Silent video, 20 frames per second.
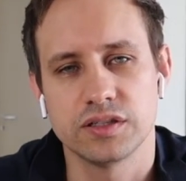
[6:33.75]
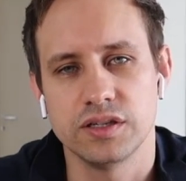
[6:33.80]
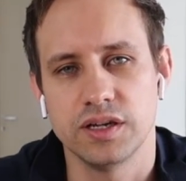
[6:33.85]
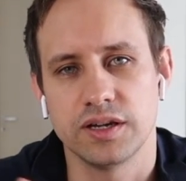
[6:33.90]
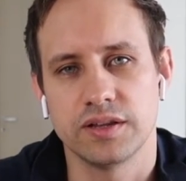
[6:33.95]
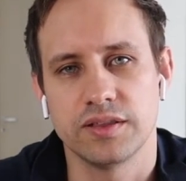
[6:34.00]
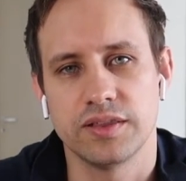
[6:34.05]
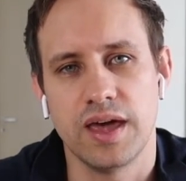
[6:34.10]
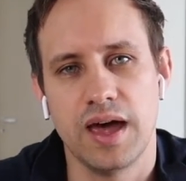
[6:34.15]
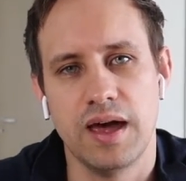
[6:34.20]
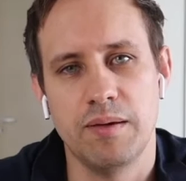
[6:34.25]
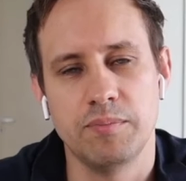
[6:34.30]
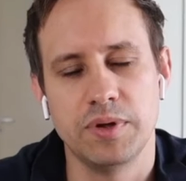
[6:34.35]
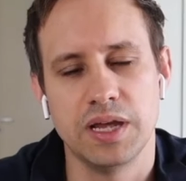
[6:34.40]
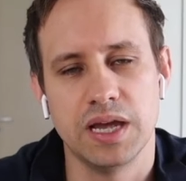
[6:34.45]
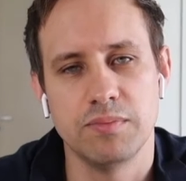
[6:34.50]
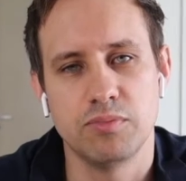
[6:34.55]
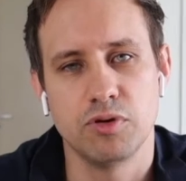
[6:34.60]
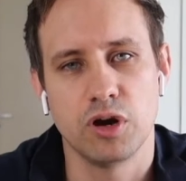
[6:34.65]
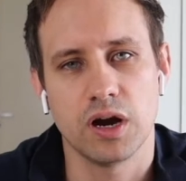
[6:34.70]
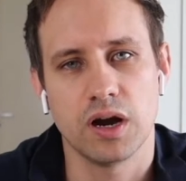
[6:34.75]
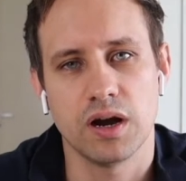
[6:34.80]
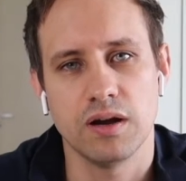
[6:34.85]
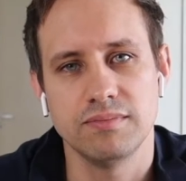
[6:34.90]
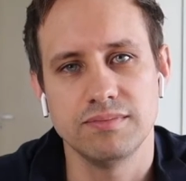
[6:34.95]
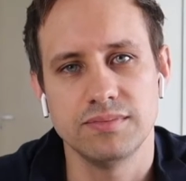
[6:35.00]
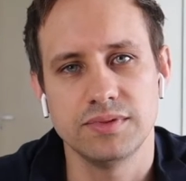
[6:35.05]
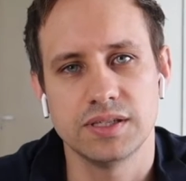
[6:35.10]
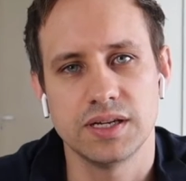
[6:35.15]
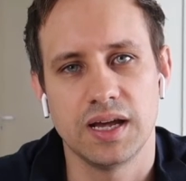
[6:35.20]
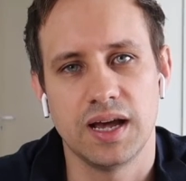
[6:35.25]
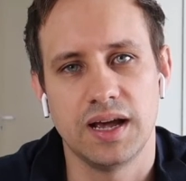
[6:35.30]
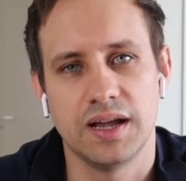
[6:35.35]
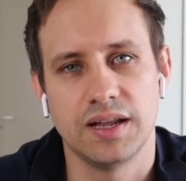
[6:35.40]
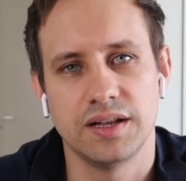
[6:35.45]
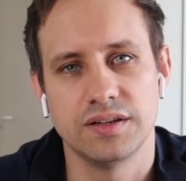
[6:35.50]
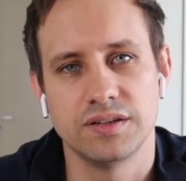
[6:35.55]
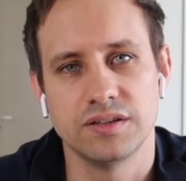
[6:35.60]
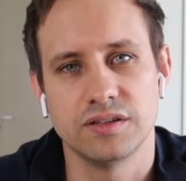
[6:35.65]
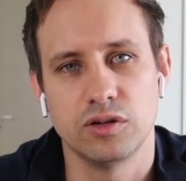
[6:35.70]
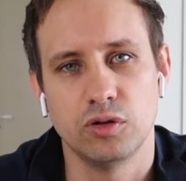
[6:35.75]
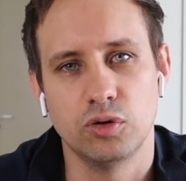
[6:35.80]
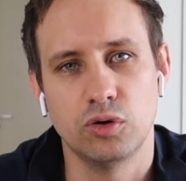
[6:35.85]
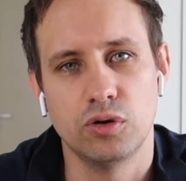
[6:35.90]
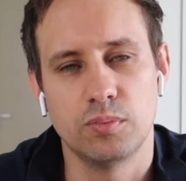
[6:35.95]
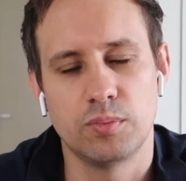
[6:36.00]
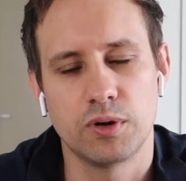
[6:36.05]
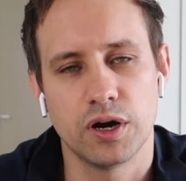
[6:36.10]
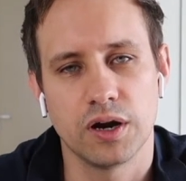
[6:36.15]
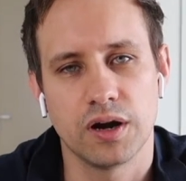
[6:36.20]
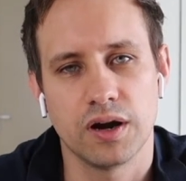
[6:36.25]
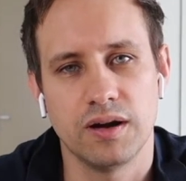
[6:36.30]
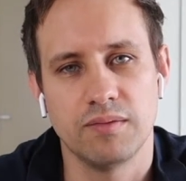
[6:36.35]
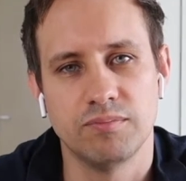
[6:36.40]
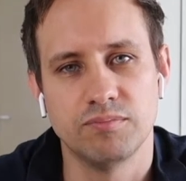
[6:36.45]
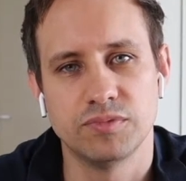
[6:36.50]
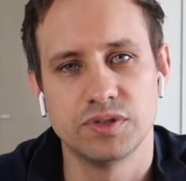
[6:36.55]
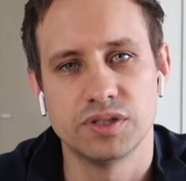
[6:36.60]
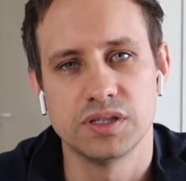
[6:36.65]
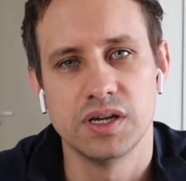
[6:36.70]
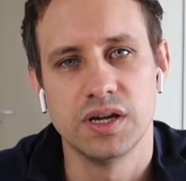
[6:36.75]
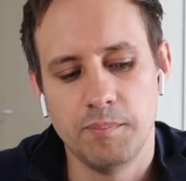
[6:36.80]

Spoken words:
like the MBA programs and law programs,